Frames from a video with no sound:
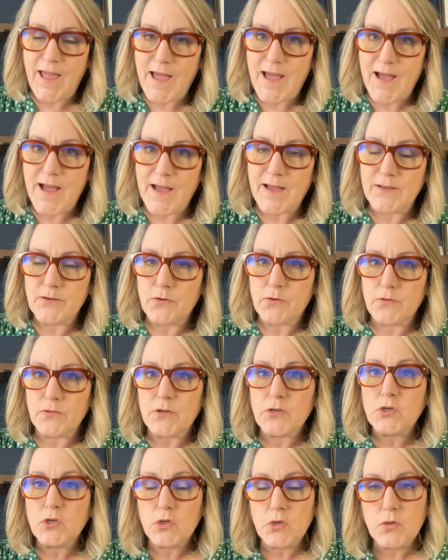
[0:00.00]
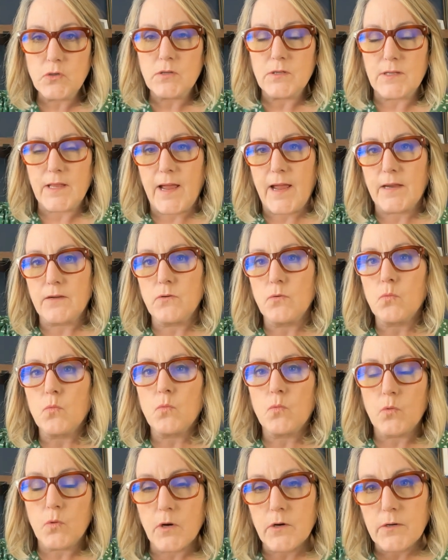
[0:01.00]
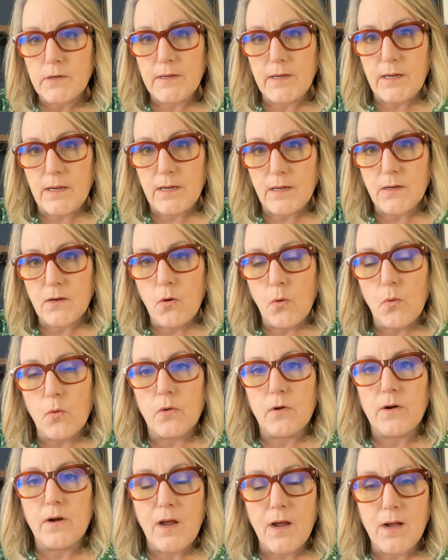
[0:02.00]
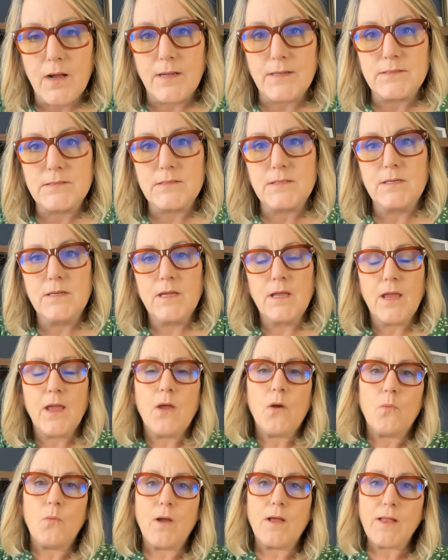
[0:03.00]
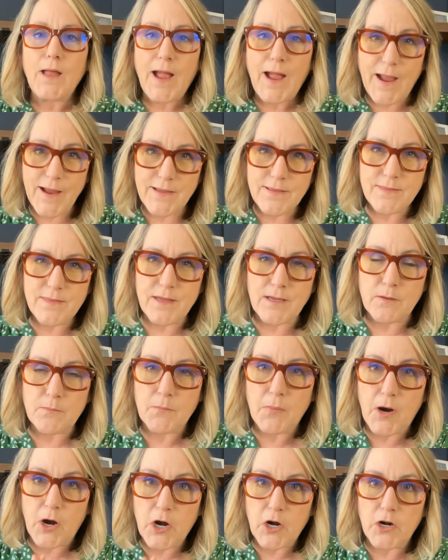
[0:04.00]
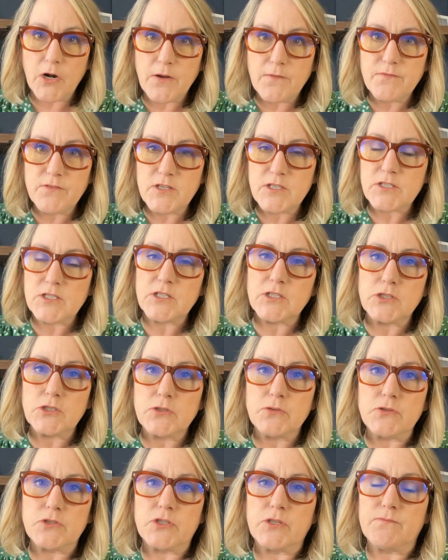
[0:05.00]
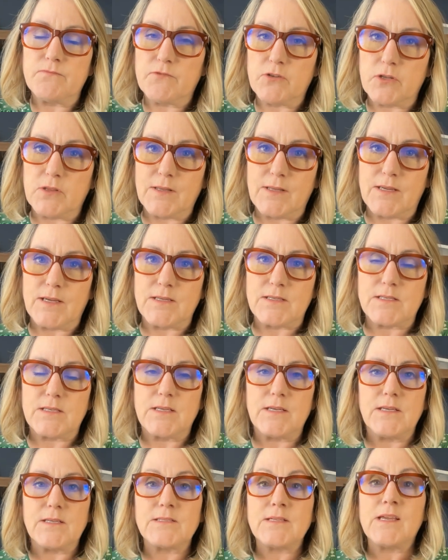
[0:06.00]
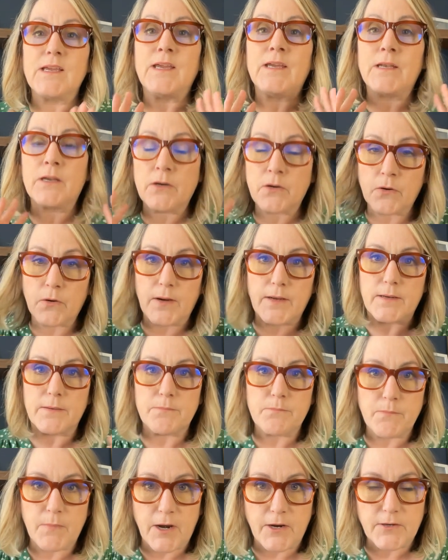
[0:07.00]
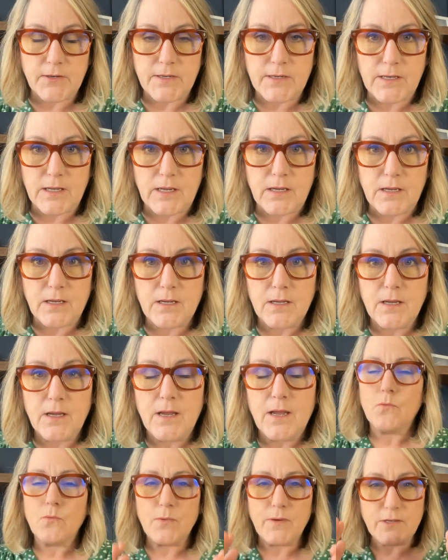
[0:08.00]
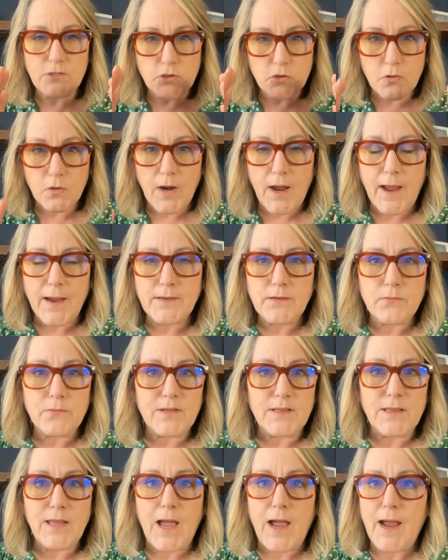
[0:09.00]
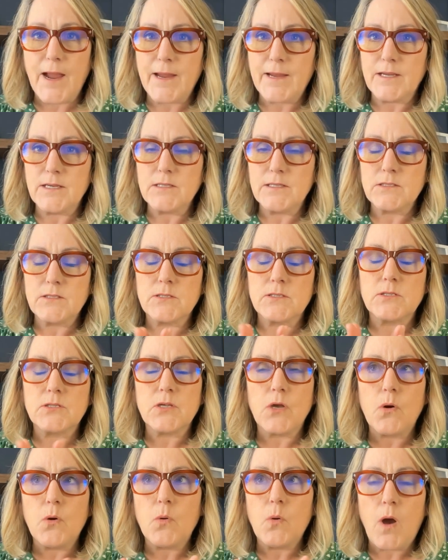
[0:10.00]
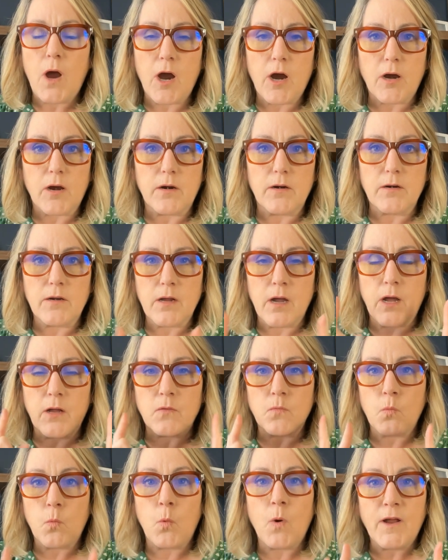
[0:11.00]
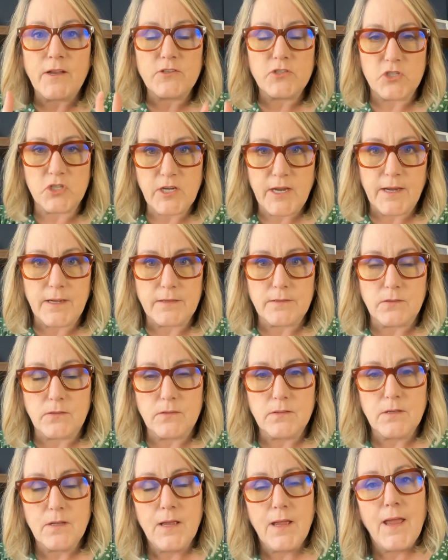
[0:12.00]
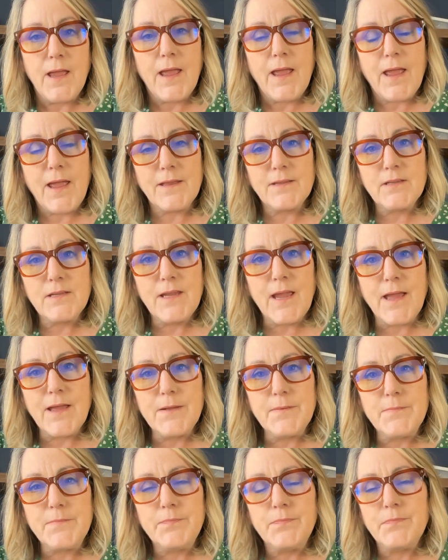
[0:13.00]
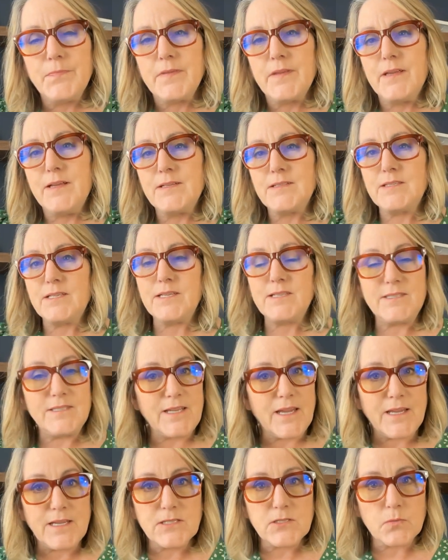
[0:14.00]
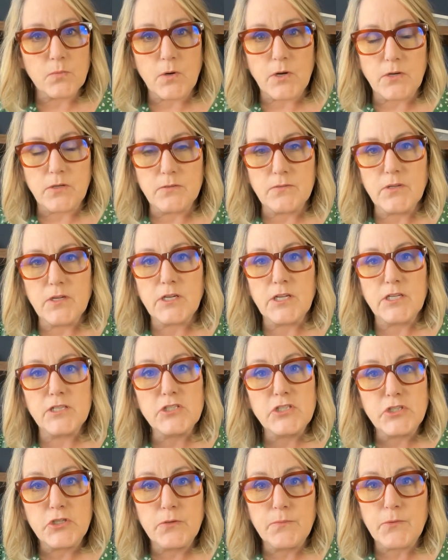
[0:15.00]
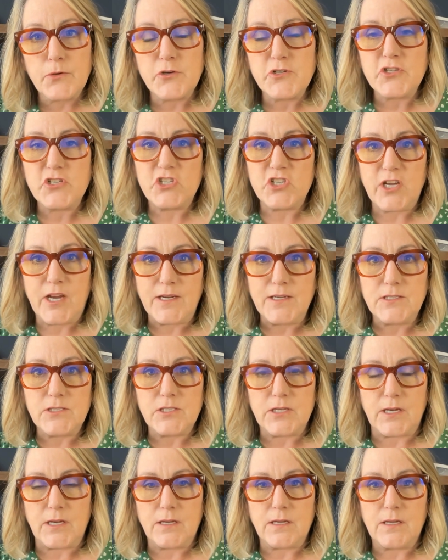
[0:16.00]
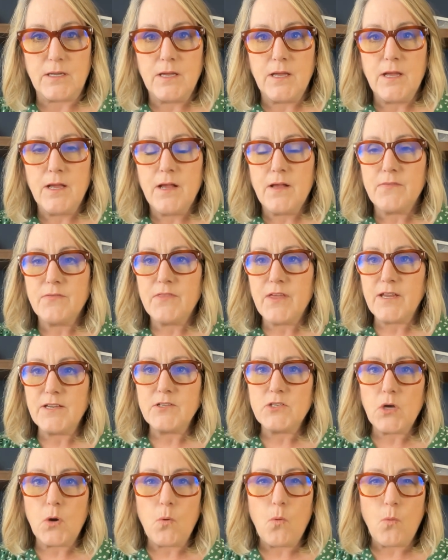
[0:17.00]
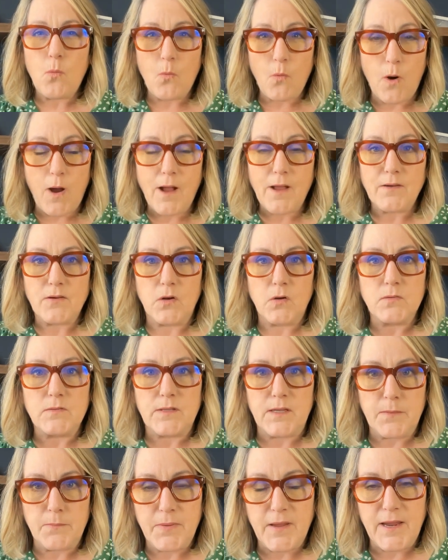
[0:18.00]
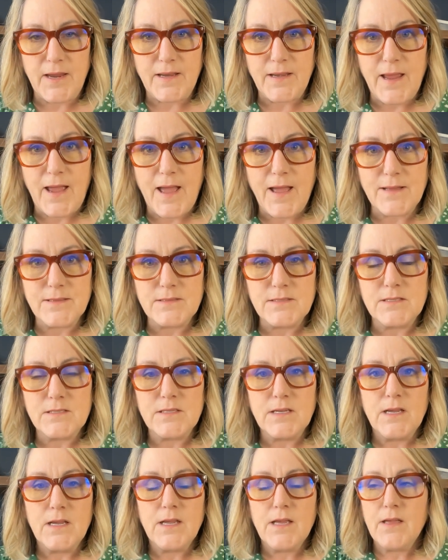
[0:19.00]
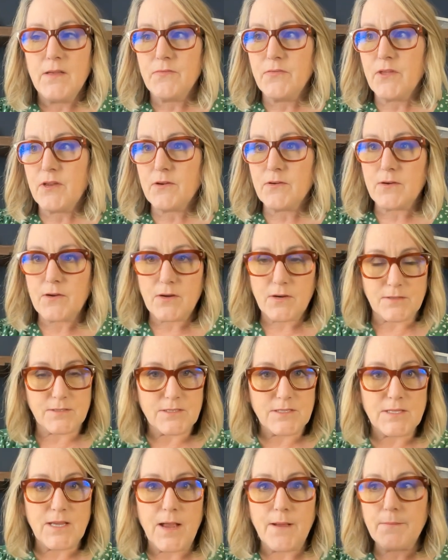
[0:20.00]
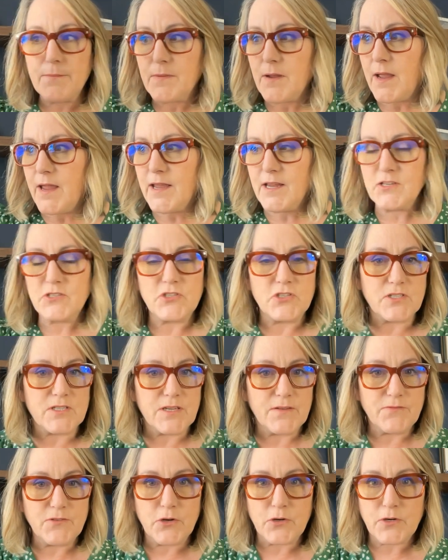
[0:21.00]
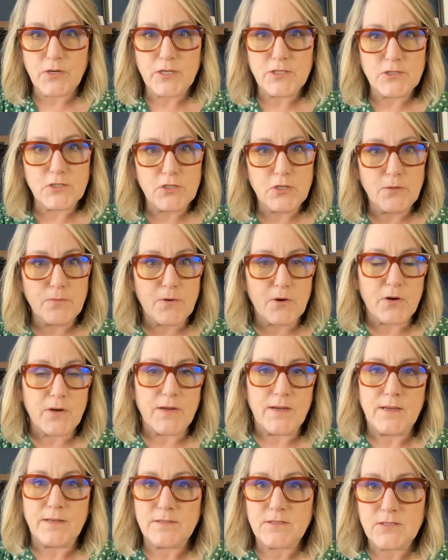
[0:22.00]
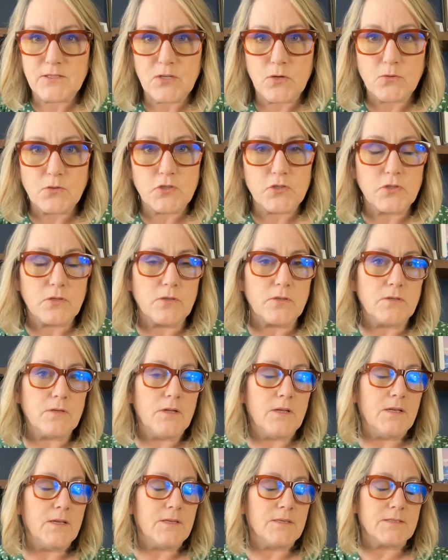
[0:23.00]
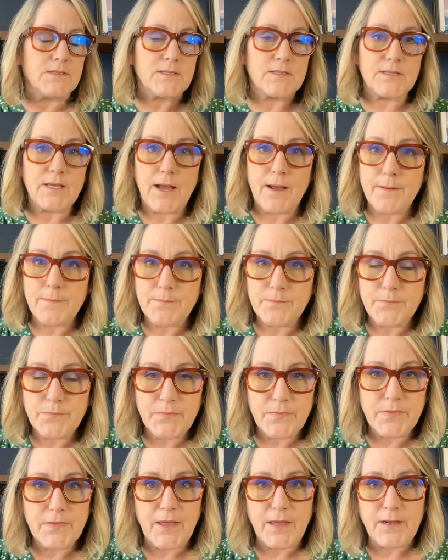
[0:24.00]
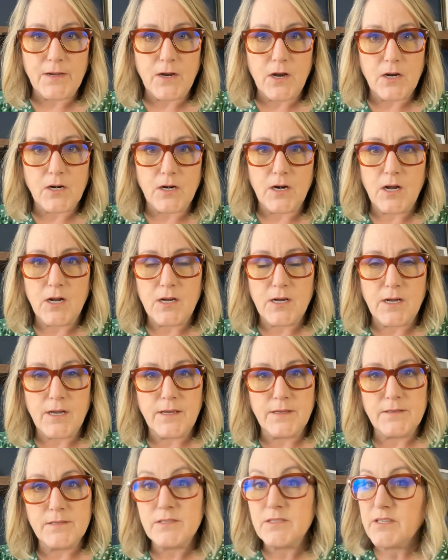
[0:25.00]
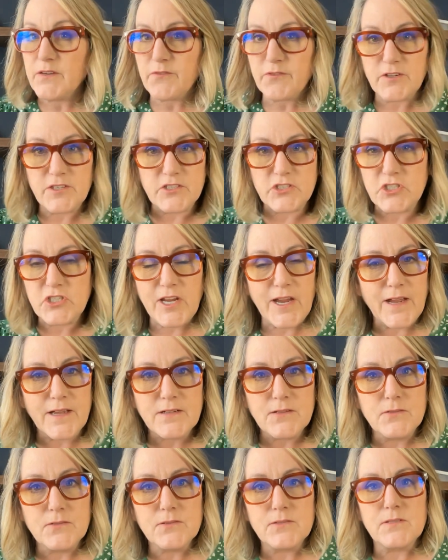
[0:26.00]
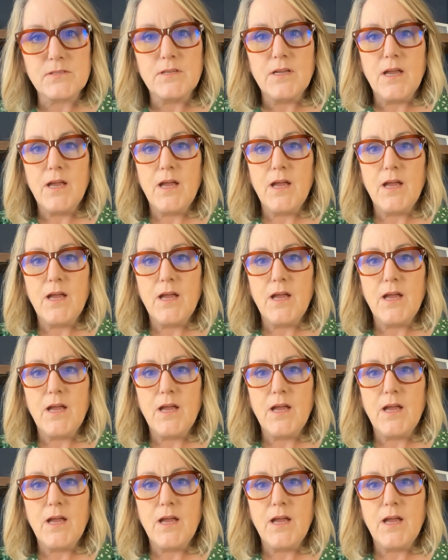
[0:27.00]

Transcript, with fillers: ad or the Google ad working or not? Well, I think part of the solution for this is integrated marketing. We try to rely so hard on one channel, and yet in today's world, the consumer is changing. They don't want only paid ads. There are some ages of your consumer in social, some that are on different channels,